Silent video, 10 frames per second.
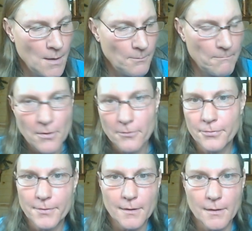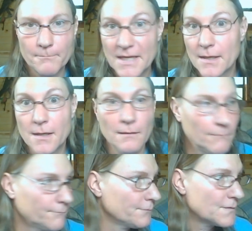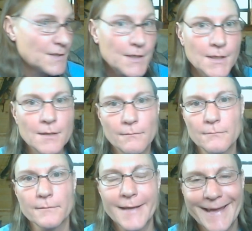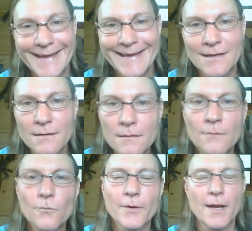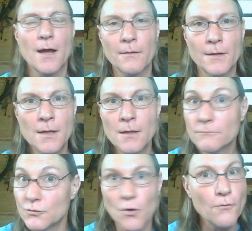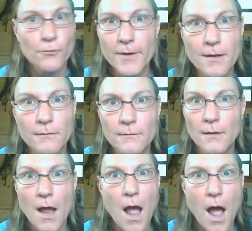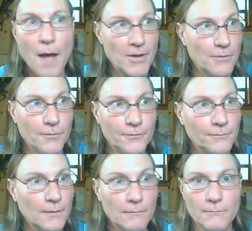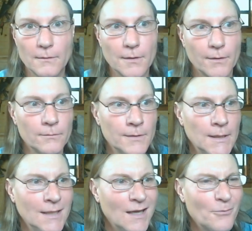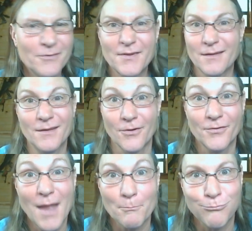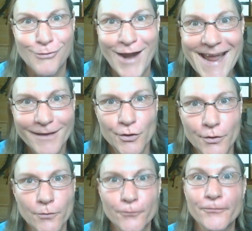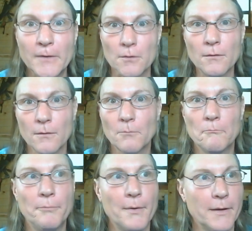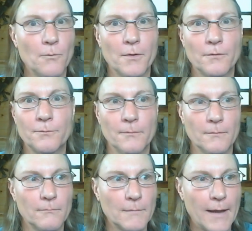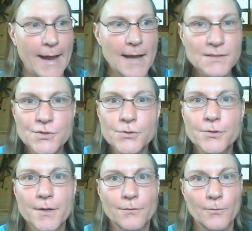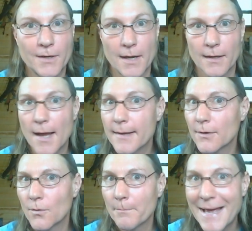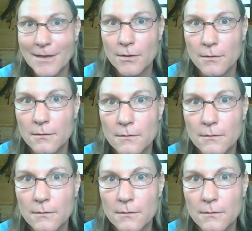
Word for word: Both uh, me, T, Ken went out, drove it around. I mean, it was, you know, I wouldn't say, you know, it's not brand new feel, but it was as good as when I got it or better.